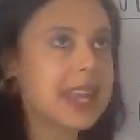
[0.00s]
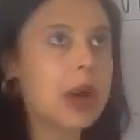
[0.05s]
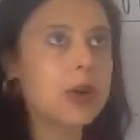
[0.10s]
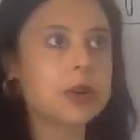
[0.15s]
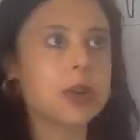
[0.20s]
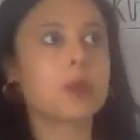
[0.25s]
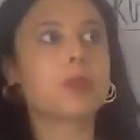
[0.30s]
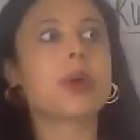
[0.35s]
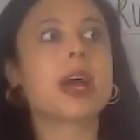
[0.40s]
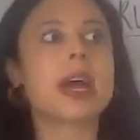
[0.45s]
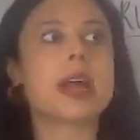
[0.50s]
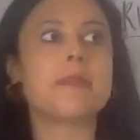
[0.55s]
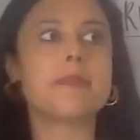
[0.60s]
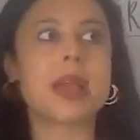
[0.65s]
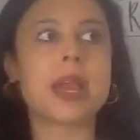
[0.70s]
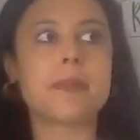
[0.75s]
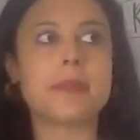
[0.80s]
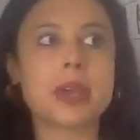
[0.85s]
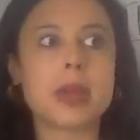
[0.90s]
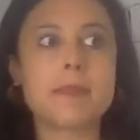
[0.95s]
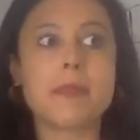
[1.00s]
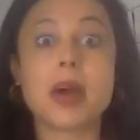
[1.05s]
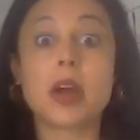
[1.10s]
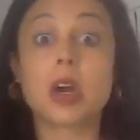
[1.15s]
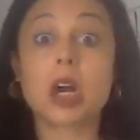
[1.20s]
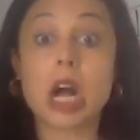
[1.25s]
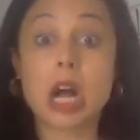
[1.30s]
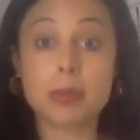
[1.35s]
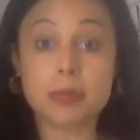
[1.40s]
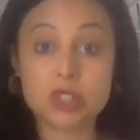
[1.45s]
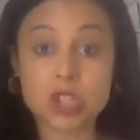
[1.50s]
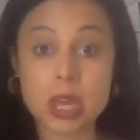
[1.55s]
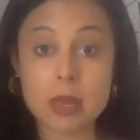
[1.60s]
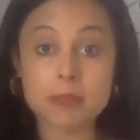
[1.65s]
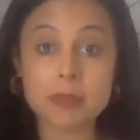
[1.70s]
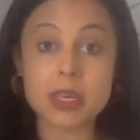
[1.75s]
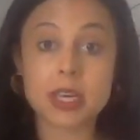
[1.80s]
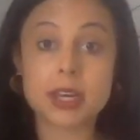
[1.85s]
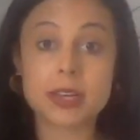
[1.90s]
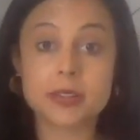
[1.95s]
sourdough bread may be a better option
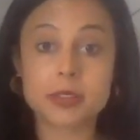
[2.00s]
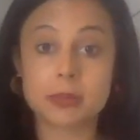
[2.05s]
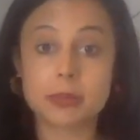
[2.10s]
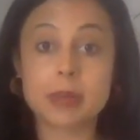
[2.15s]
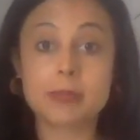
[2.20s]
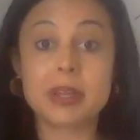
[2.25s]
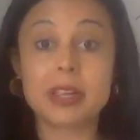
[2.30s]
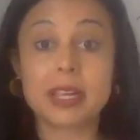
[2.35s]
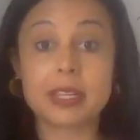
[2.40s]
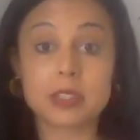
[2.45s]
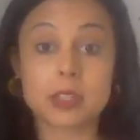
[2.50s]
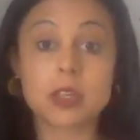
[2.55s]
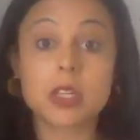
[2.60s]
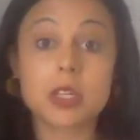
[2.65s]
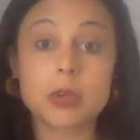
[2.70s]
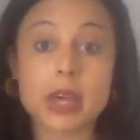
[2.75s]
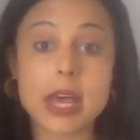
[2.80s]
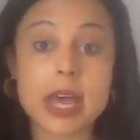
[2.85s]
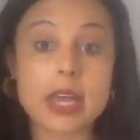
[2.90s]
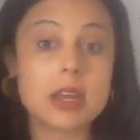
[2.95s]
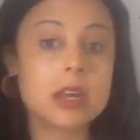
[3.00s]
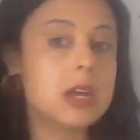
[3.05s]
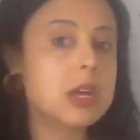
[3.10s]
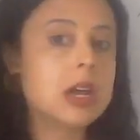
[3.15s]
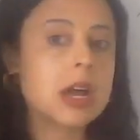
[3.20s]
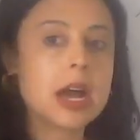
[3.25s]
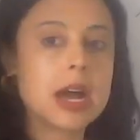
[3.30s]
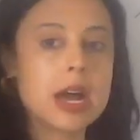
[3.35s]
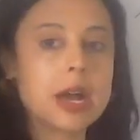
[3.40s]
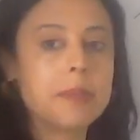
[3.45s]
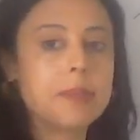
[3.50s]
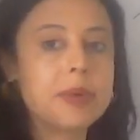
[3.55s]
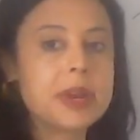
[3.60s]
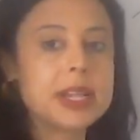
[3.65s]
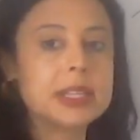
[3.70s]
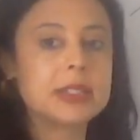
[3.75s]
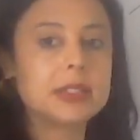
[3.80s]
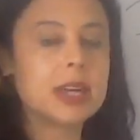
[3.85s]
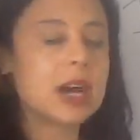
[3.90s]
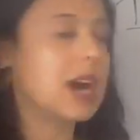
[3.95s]
because there might be less gluten, um, but
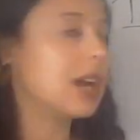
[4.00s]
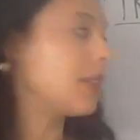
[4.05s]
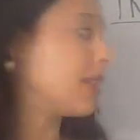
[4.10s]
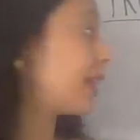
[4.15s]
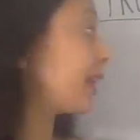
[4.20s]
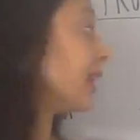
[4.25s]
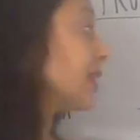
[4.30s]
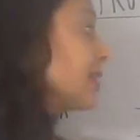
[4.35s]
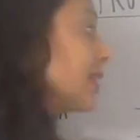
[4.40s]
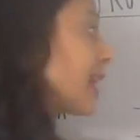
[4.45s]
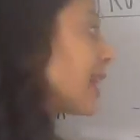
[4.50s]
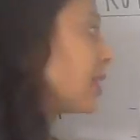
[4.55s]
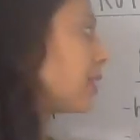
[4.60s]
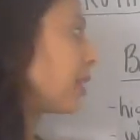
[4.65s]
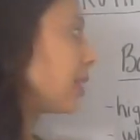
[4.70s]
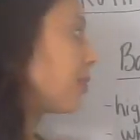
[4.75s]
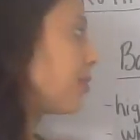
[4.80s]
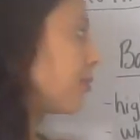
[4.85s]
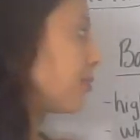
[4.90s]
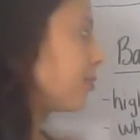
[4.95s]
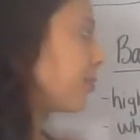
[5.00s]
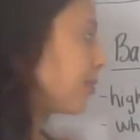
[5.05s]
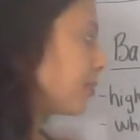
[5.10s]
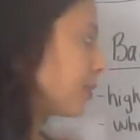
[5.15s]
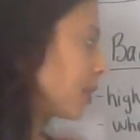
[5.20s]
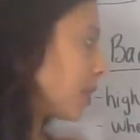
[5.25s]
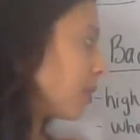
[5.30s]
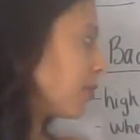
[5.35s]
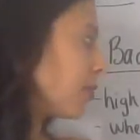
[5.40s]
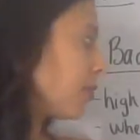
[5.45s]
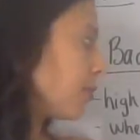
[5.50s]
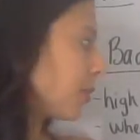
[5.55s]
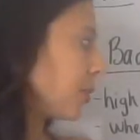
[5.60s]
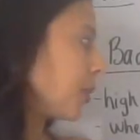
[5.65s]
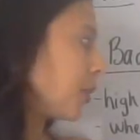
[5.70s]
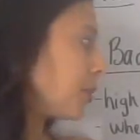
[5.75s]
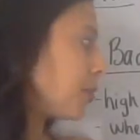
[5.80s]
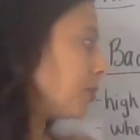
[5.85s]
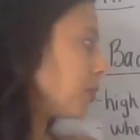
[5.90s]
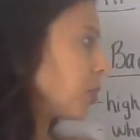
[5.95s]
it's not like a daily, you know,
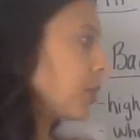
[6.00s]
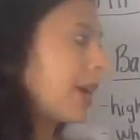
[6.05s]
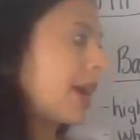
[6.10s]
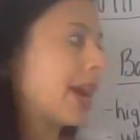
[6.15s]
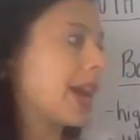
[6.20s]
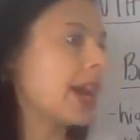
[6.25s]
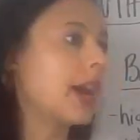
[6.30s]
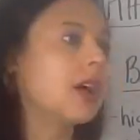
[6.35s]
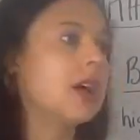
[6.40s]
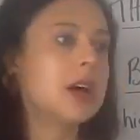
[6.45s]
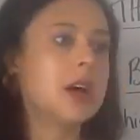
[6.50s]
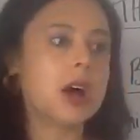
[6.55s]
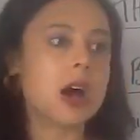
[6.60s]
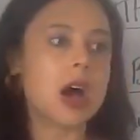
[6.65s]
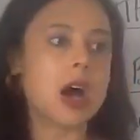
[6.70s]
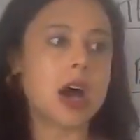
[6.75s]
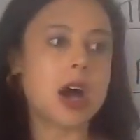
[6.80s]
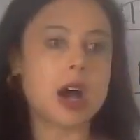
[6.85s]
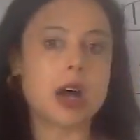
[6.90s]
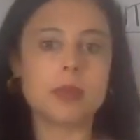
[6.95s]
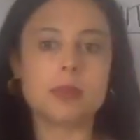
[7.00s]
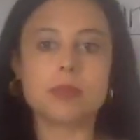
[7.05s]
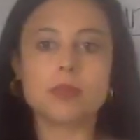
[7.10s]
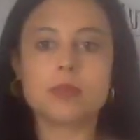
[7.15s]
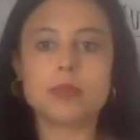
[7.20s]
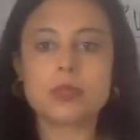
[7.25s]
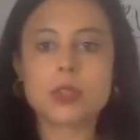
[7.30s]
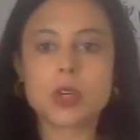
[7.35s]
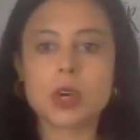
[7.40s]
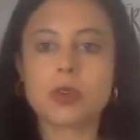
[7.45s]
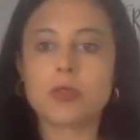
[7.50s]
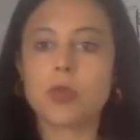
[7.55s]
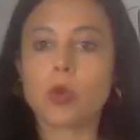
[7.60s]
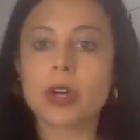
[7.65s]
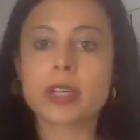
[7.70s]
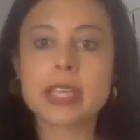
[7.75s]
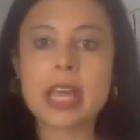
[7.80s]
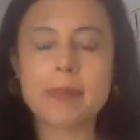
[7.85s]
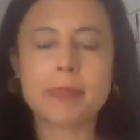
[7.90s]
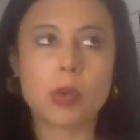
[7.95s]
food. Okay. Um, so, for
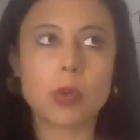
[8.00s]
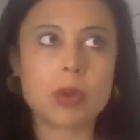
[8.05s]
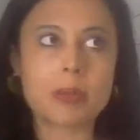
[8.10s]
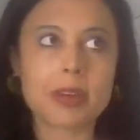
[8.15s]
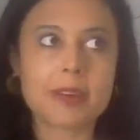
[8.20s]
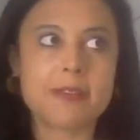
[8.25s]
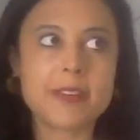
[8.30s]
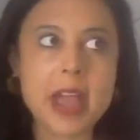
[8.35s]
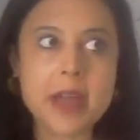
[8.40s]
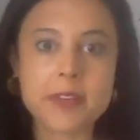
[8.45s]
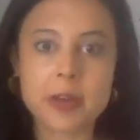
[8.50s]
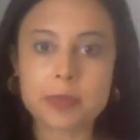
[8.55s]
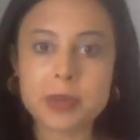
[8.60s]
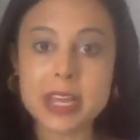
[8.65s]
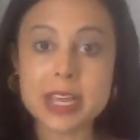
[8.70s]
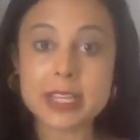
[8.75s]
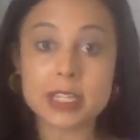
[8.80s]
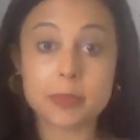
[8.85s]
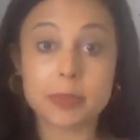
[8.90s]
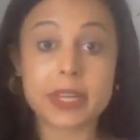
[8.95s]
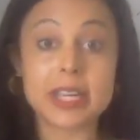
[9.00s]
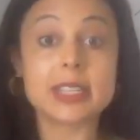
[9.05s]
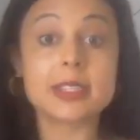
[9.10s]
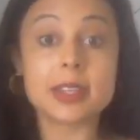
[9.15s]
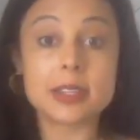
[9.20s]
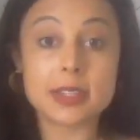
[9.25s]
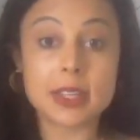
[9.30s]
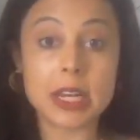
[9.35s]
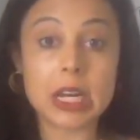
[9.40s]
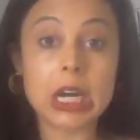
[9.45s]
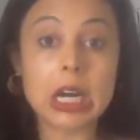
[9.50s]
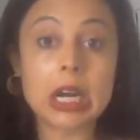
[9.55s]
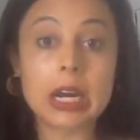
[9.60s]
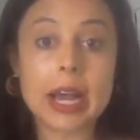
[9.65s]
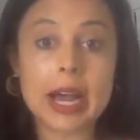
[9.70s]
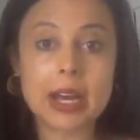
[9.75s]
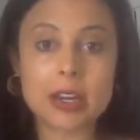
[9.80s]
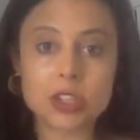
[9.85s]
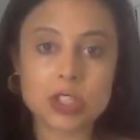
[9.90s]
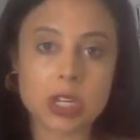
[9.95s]
example, one of my favorite pizza places here,
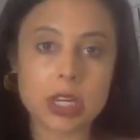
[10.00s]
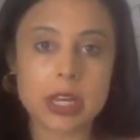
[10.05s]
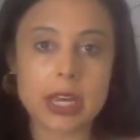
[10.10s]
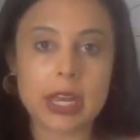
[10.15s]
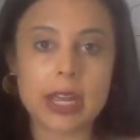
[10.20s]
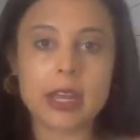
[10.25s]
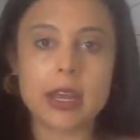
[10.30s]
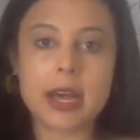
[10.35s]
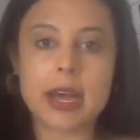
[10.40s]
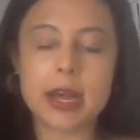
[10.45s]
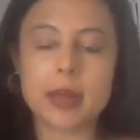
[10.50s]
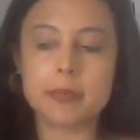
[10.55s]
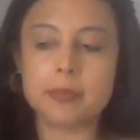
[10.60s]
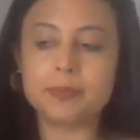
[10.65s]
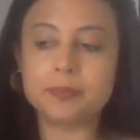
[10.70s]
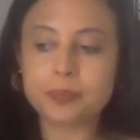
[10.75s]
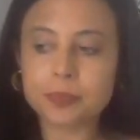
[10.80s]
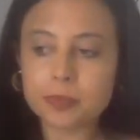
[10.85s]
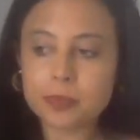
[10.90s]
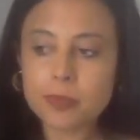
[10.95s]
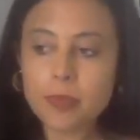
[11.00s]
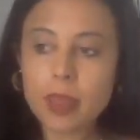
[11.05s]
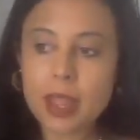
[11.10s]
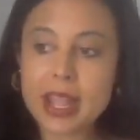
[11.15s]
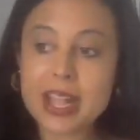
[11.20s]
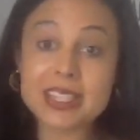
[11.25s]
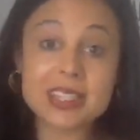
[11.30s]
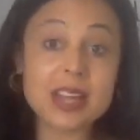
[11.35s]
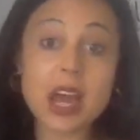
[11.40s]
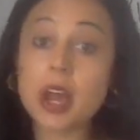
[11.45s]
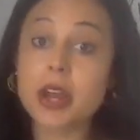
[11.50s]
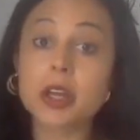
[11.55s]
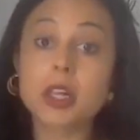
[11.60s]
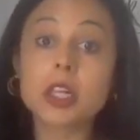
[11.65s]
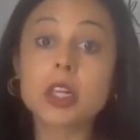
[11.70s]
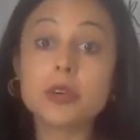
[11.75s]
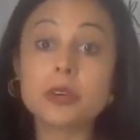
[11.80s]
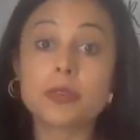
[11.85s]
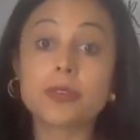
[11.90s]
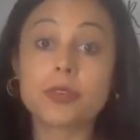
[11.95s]
actually, um, it's not a
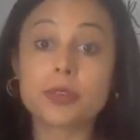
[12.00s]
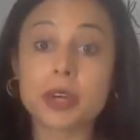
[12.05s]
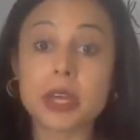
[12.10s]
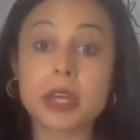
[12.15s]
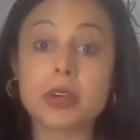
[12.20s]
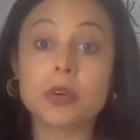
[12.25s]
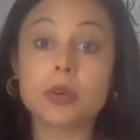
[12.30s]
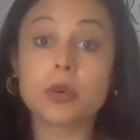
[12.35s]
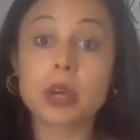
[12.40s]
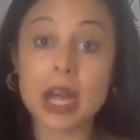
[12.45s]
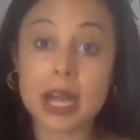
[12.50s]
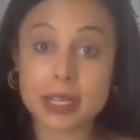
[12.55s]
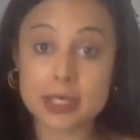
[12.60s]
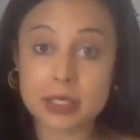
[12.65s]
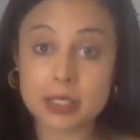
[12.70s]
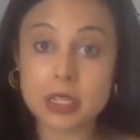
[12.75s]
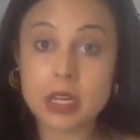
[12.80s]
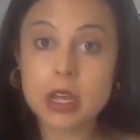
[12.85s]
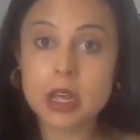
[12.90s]
gluten-free crust,